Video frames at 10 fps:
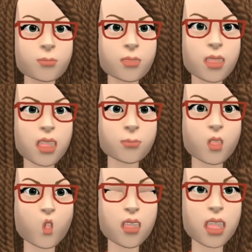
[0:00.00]
Net
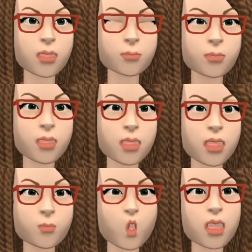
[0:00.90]
profit, and at
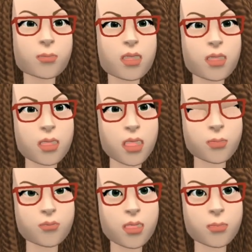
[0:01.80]
the bottom line,
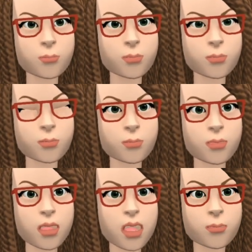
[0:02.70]
from
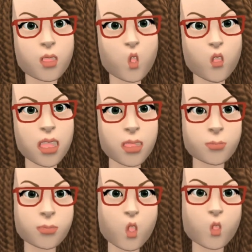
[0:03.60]
net profit,
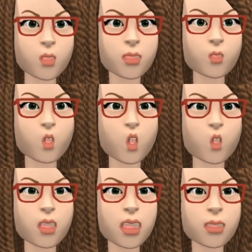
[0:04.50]
also called
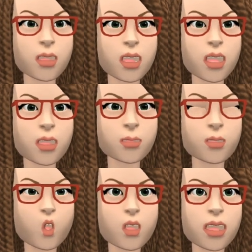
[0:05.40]
net sales
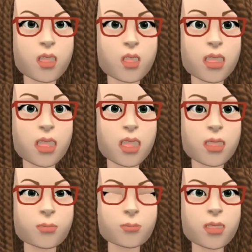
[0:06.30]
or net
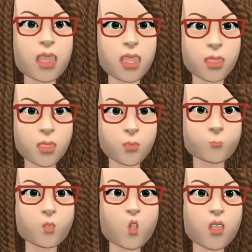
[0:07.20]
earnings, is the total
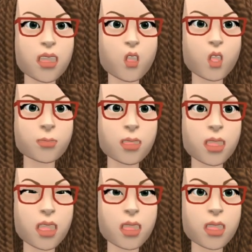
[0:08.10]
profit for the
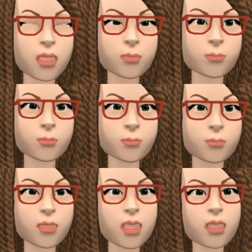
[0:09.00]
business.
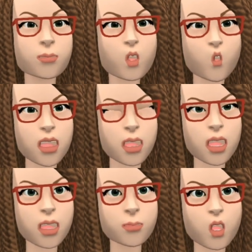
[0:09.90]
Net profit is
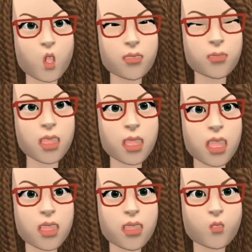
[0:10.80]
the amount of money
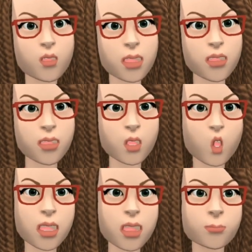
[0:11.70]
left over after
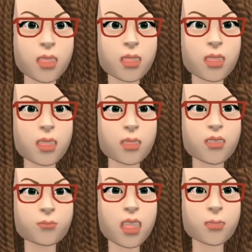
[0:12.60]
all expenses
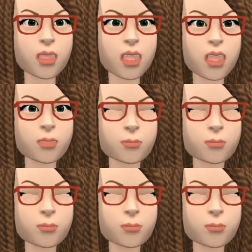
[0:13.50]
have been paid.